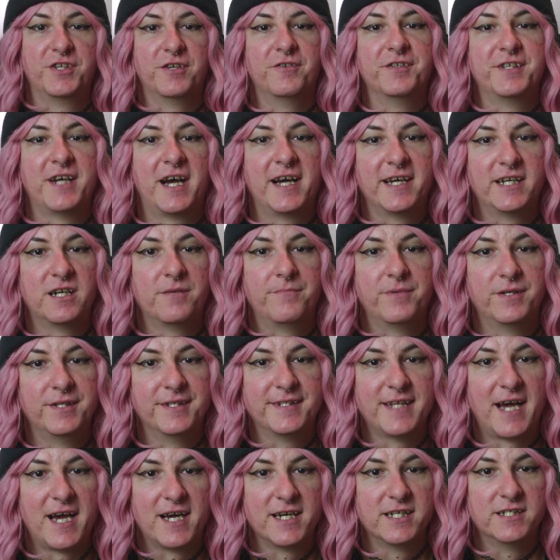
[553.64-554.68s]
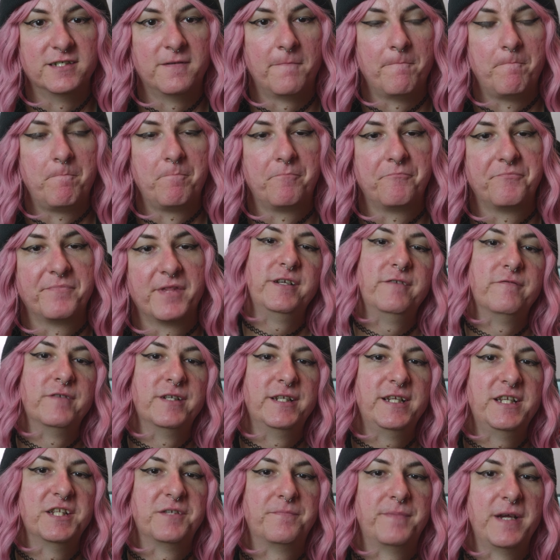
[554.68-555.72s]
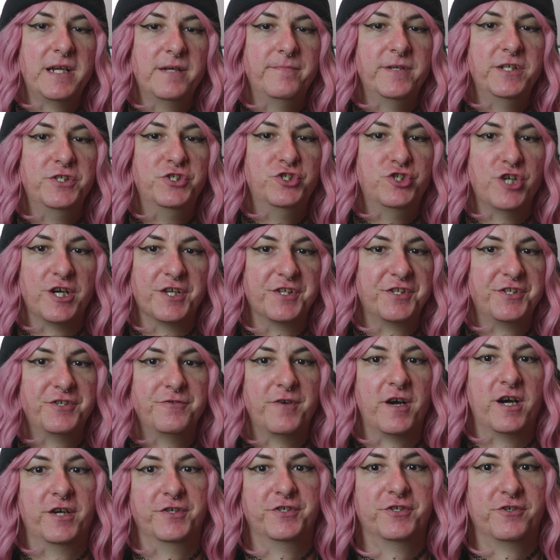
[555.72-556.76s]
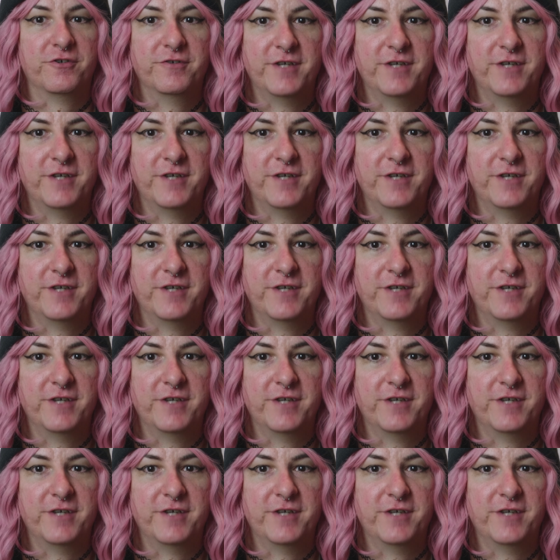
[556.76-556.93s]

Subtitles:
still tied up inside. But he only released Baby just to hunt